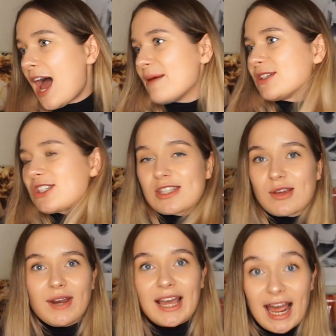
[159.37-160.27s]
I must just
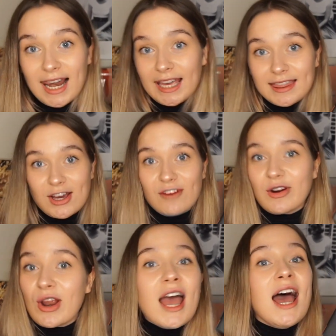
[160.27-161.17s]
go like, I like the cover